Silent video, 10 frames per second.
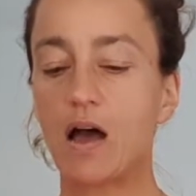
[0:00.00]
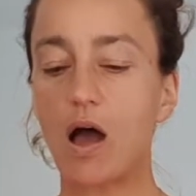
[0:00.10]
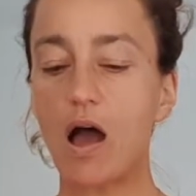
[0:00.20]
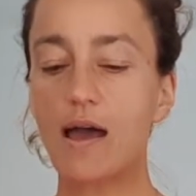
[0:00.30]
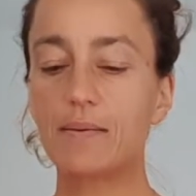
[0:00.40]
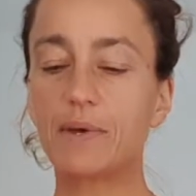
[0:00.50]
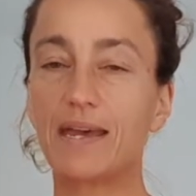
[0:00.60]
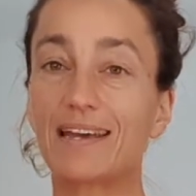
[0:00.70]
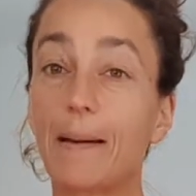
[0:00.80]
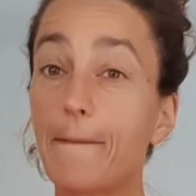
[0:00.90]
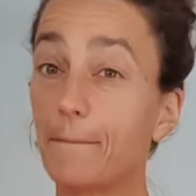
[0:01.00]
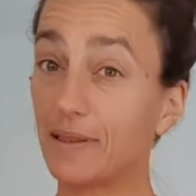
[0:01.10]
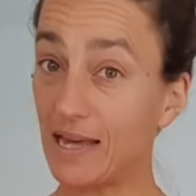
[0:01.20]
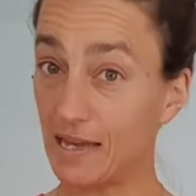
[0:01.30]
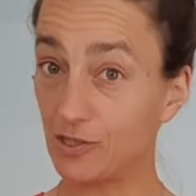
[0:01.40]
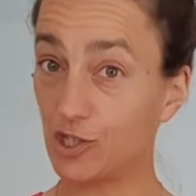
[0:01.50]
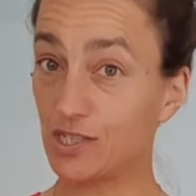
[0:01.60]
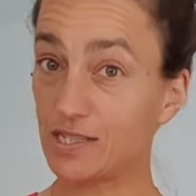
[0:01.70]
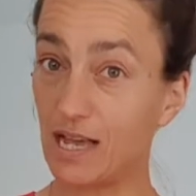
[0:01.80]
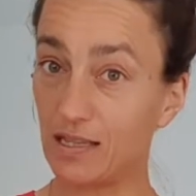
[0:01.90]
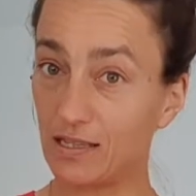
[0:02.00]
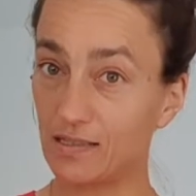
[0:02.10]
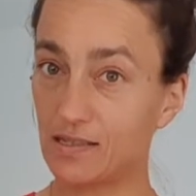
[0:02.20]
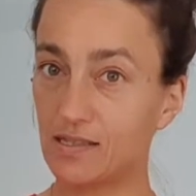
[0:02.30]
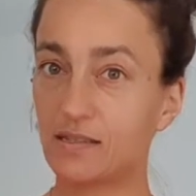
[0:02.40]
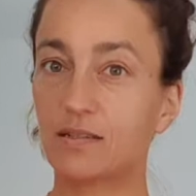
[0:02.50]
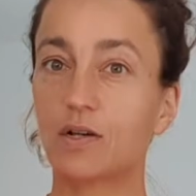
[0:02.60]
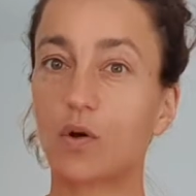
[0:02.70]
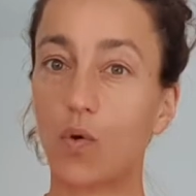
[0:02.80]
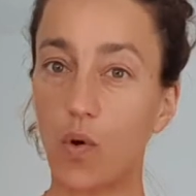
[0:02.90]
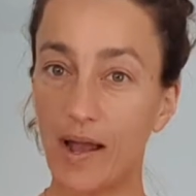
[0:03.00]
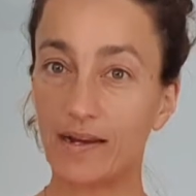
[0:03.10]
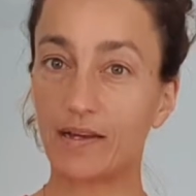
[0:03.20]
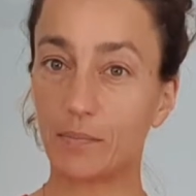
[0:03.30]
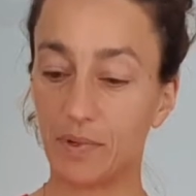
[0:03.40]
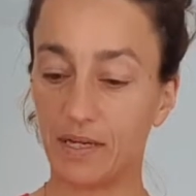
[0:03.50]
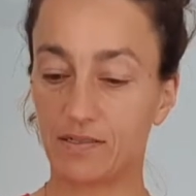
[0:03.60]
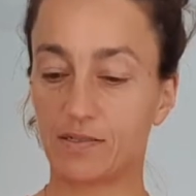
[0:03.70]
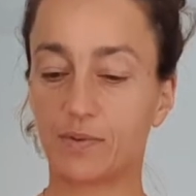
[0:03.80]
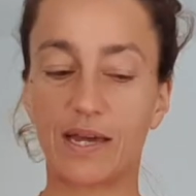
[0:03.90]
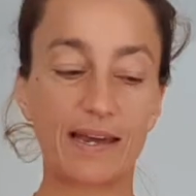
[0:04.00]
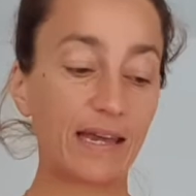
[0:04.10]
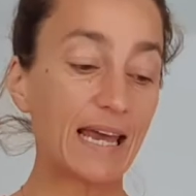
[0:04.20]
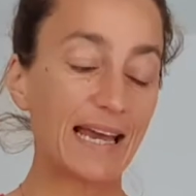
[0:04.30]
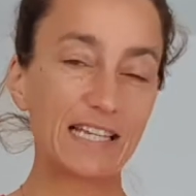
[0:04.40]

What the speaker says: I make blanched salads quite a bit, okay?